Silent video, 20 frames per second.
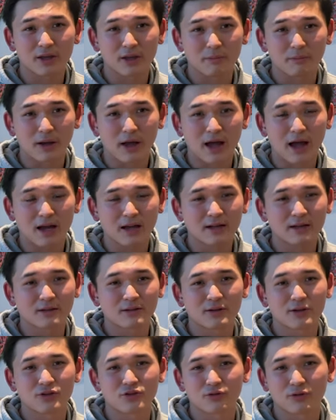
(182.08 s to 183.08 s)
kick back,
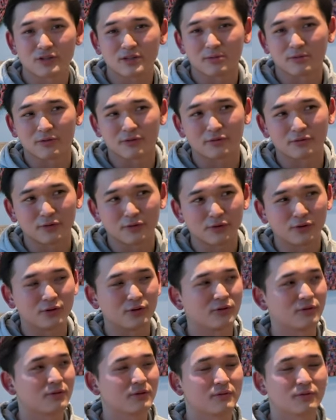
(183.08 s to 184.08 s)
enjoy some
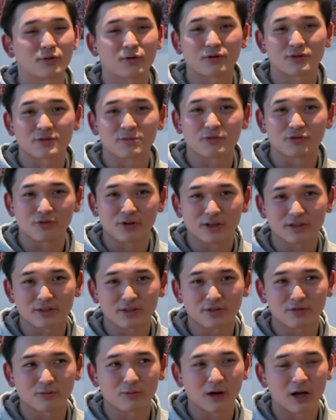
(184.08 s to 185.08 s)
food, of course, some drinks
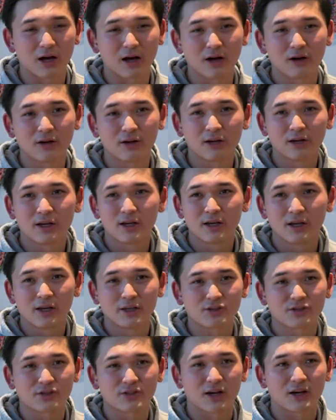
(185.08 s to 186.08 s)
as well,
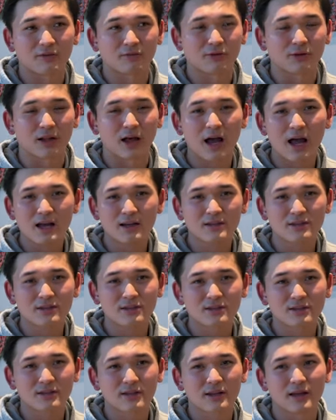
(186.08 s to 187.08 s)
and just kind of relax.
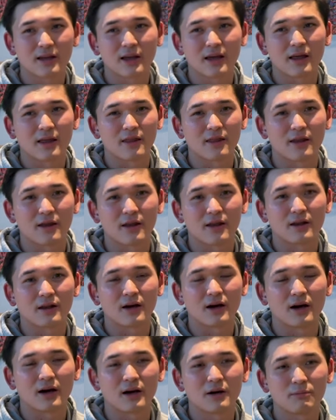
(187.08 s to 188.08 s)
And then
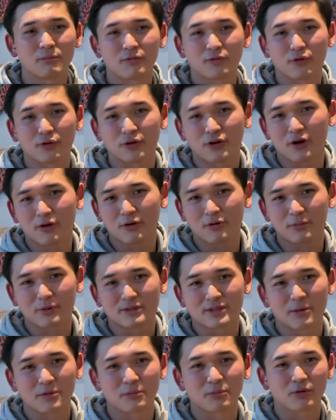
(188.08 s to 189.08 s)
uh, before you know it, it'll be
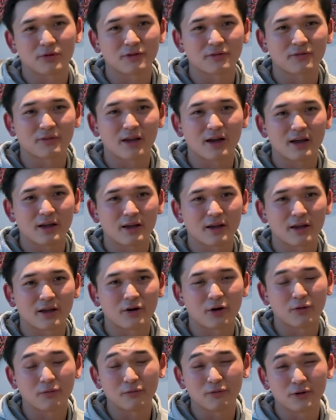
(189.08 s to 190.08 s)
time to board the flight, and
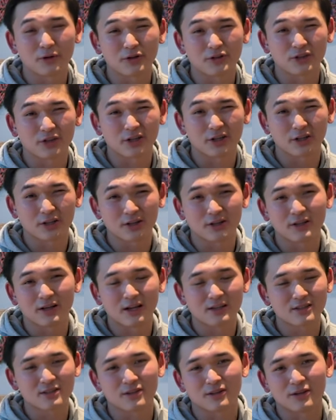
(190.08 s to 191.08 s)
hopefully you should get a good
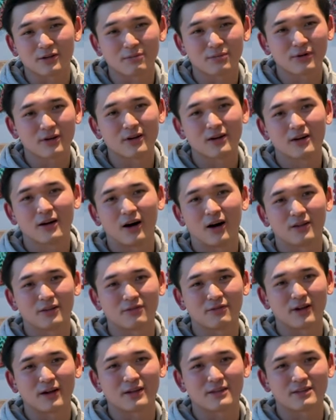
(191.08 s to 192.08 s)
night's sleep on the
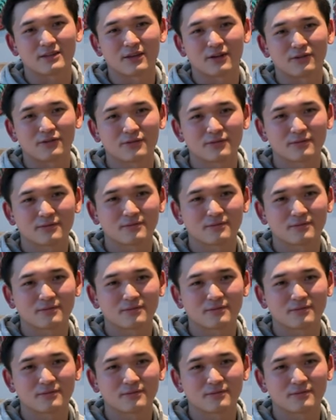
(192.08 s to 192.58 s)
flight itself.